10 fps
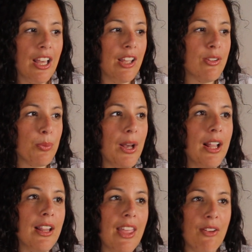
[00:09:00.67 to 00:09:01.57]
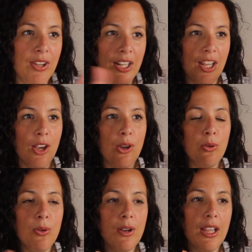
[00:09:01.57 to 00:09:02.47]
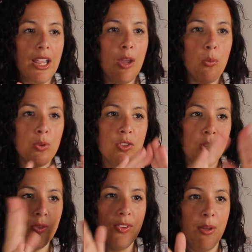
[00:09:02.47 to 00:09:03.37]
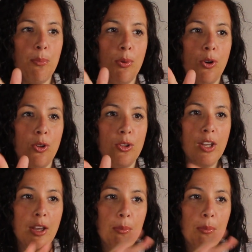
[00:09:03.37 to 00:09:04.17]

as well, their video, it was so simple,